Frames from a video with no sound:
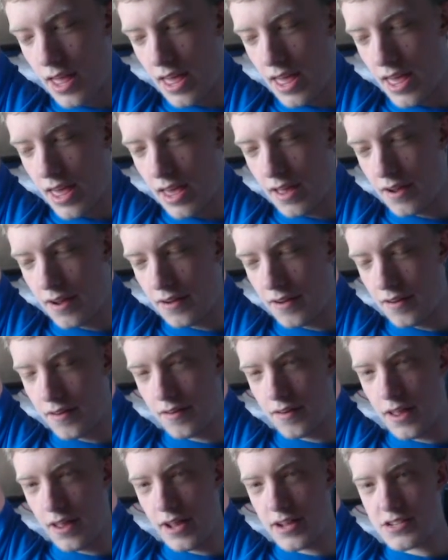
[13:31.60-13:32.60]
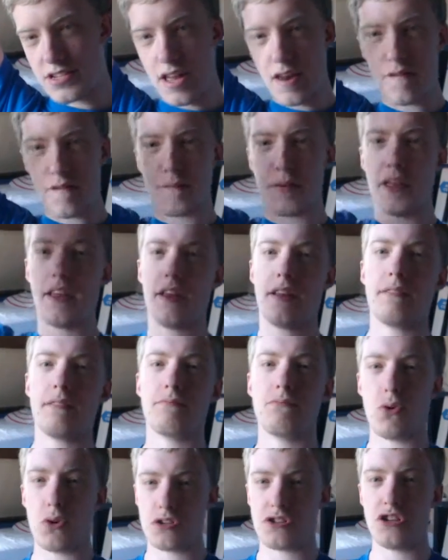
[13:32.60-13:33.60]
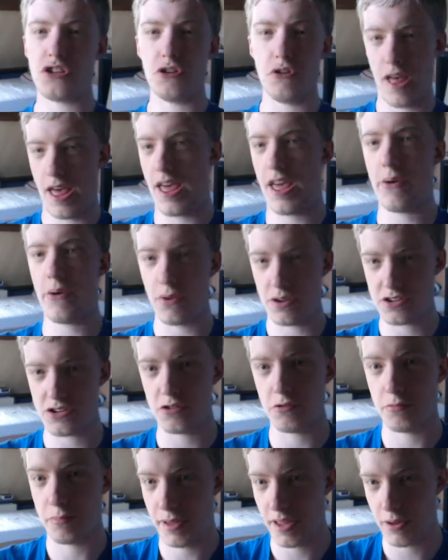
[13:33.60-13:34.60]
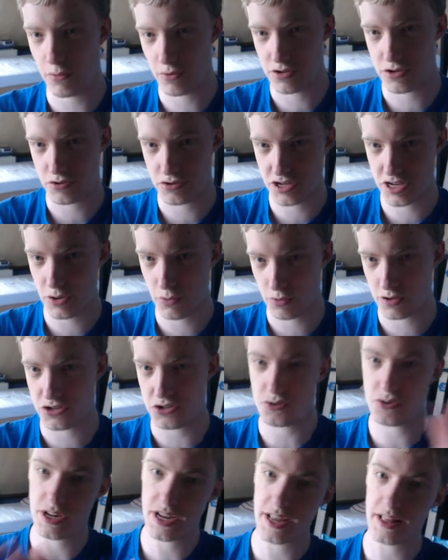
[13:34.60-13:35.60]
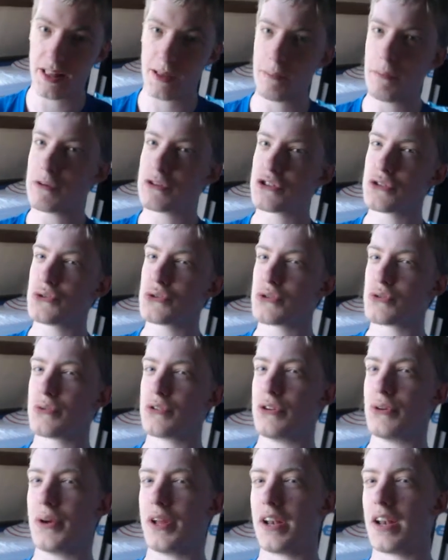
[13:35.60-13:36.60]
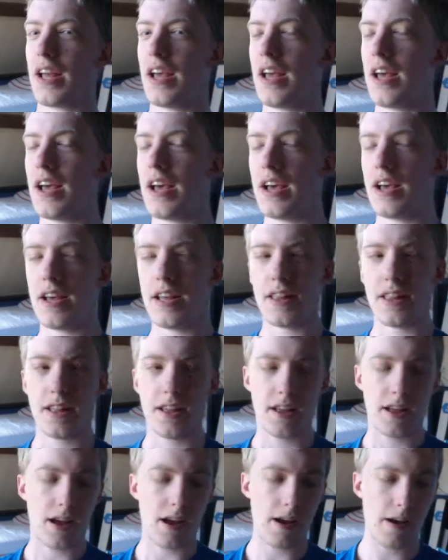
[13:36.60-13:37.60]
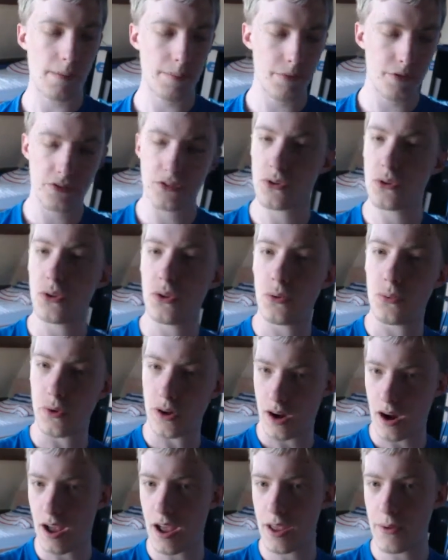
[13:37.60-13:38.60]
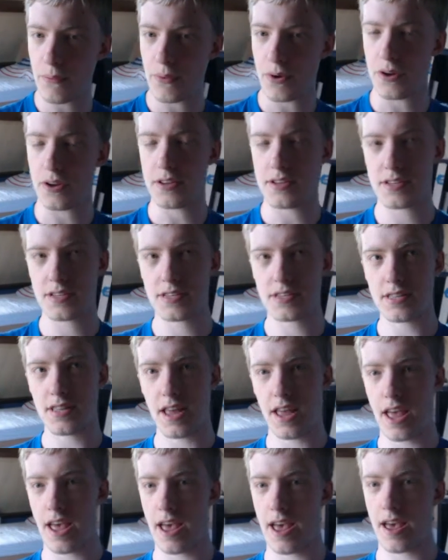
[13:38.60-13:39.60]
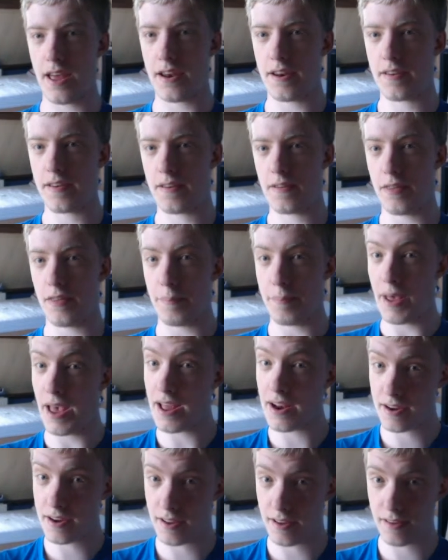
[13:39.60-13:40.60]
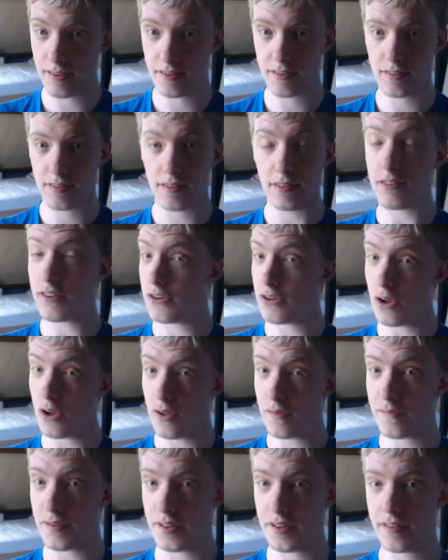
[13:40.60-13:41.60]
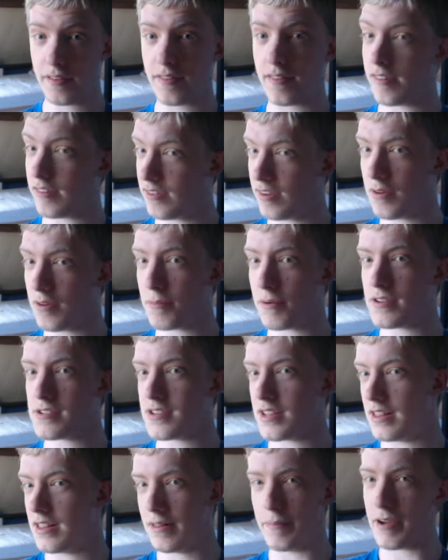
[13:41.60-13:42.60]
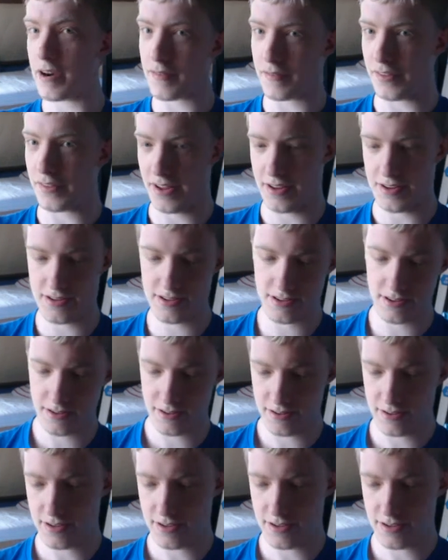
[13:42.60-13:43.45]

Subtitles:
And instead of being 1-2A, 1-2B, 1-2C, 1-2D, like most schools would do it, the school where I was, they had the pandas, the dolphins, the zebras, and the butterflies.